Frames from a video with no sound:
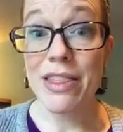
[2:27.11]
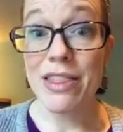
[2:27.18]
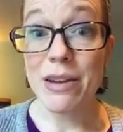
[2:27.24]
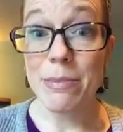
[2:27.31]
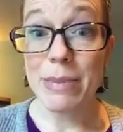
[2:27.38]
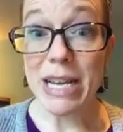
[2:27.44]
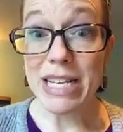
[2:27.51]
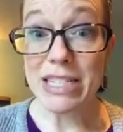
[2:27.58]
the
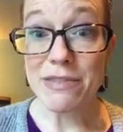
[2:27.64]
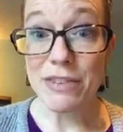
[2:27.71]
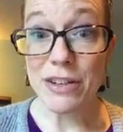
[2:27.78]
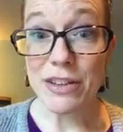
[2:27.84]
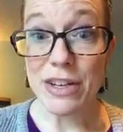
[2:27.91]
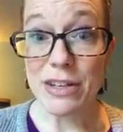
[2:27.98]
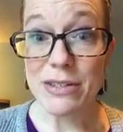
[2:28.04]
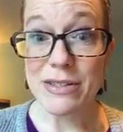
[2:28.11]
best for
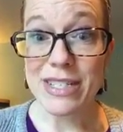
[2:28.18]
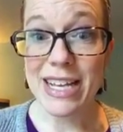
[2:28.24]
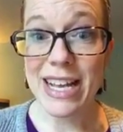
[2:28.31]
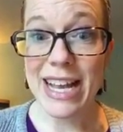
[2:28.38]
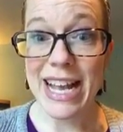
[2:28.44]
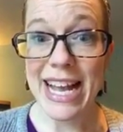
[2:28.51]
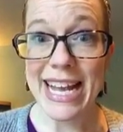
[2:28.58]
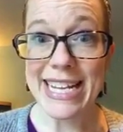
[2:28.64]
those
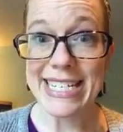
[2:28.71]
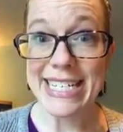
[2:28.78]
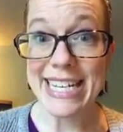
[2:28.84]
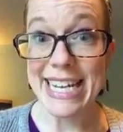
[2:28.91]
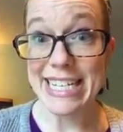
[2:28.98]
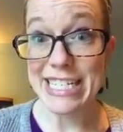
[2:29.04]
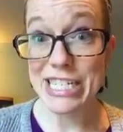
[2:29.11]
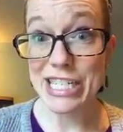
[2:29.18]

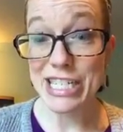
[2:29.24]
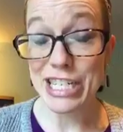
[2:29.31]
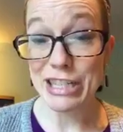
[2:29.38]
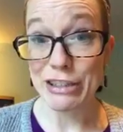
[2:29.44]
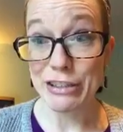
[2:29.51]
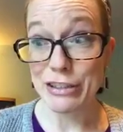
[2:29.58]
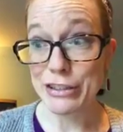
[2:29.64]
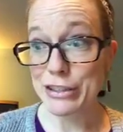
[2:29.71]
ADHD
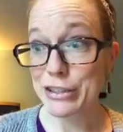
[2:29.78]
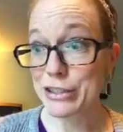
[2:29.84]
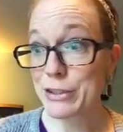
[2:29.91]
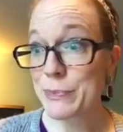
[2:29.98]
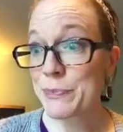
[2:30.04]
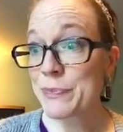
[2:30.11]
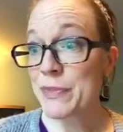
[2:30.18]
learners.